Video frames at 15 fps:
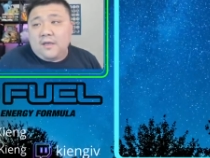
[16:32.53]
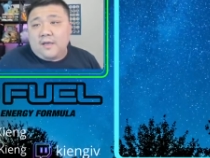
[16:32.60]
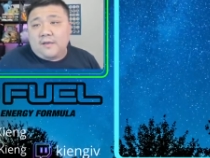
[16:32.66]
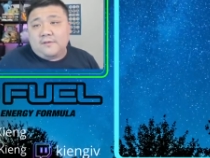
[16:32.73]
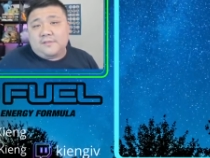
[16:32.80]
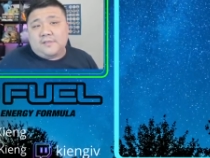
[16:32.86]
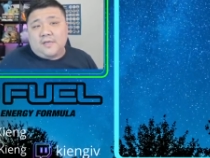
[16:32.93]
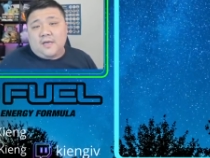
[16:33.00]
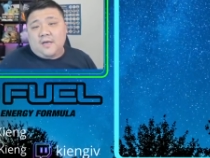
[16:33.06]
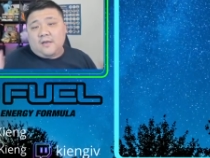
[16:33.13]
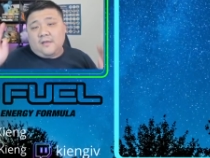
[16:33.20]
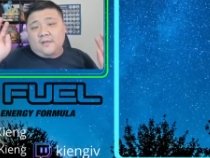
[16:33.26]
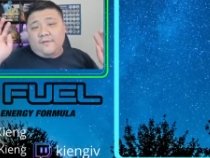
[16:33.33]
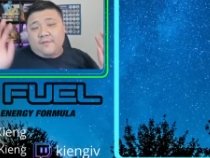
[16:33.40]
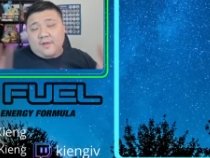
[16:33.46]
And I'm going
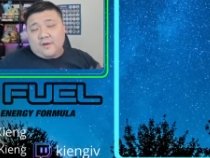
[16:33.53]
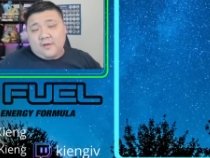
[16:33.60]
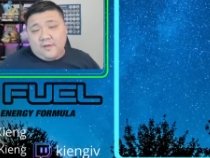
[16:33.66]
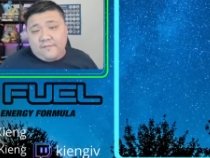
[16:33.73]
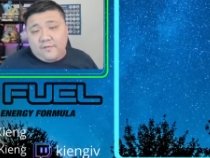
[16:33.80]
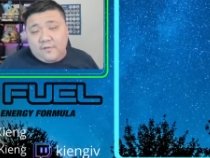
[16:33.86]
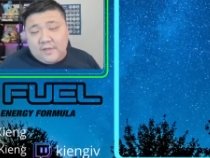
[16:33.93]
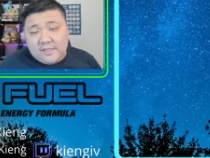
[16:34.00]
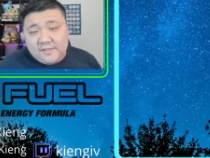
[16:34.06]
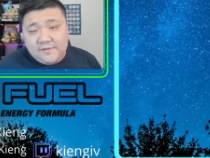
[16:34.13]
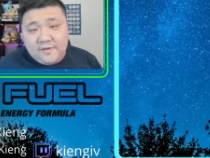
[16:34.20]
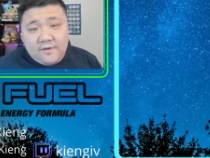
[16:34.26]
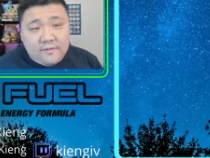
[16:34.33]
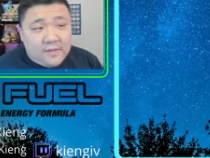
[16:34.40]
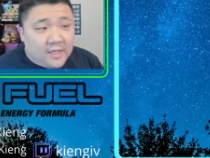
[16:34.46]
to leave there. If you liked
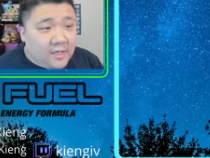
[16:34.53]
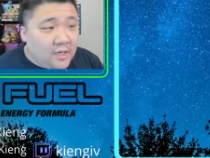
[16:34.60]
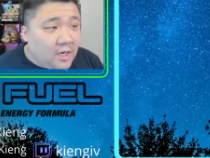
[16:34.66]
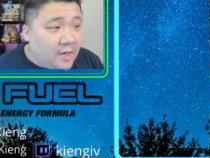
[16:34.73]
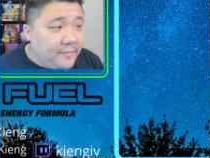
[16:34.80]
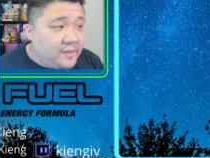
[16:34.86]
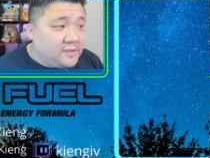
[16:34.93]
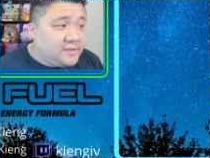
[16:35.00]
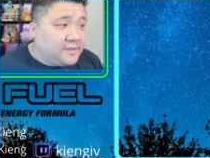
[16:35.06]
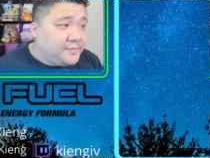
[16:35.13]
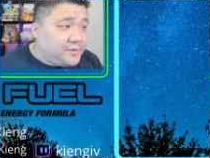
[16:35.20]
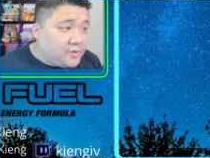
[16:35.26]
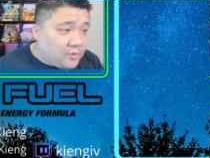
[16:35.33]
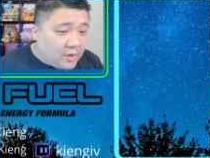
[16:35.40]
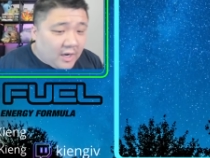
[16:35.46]
it, don't like, comment,
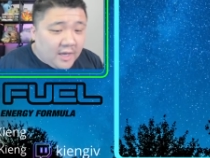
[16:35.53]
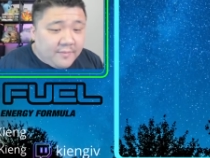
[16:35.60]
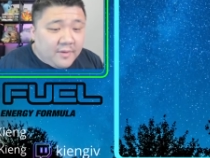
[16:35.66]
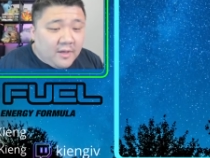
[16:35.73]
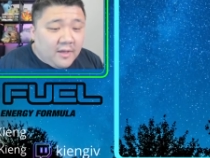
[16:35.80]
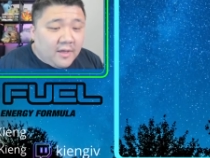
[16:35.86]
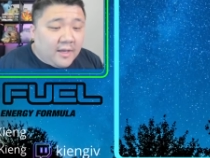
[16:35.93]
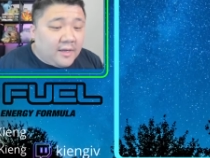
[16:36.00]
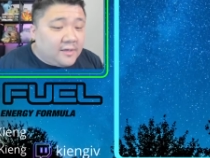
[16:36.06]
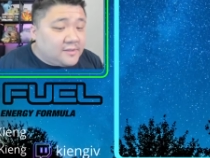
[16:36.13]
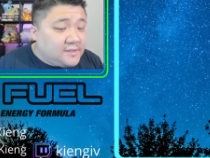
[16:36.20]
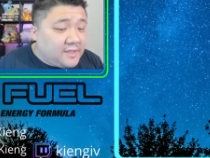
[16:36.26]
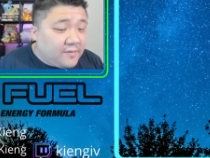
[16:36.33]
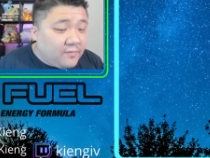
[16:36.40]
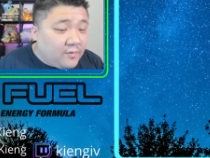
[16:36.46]
subscribe, and I'll
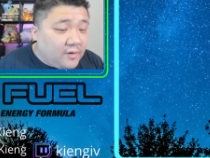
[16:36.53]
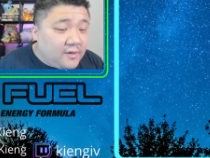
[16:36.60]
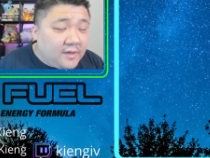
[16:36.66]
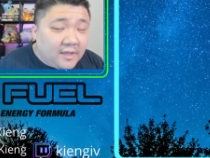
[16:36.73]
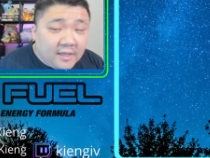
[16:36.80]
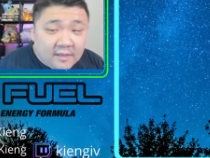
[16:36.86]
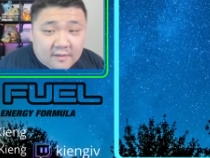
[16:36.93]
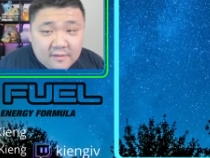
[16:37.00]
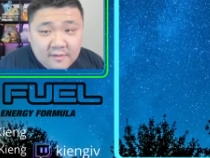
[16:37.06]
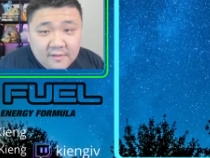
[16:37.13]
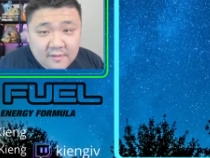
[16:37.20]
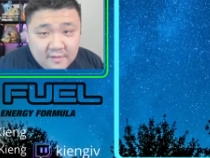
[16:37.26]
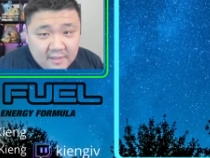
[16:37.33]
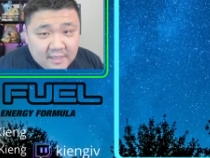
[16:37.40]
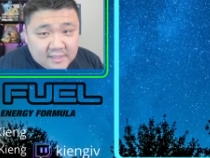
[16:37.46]
see everyone in
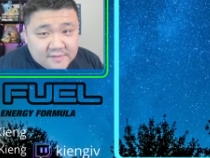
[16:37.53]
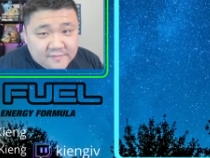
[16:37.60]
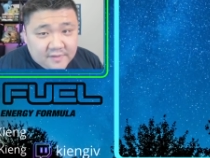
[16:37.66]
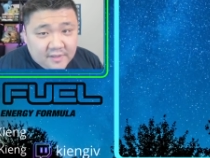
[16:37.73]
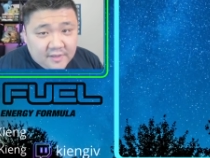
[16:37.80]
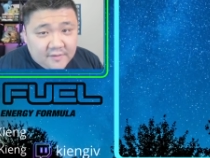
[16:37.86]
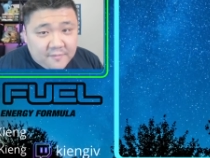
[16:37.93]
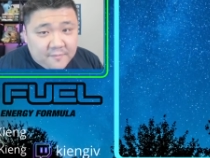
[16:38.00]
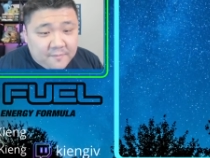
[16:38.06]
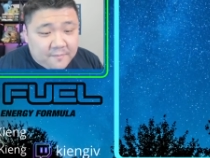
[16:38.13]
the next video.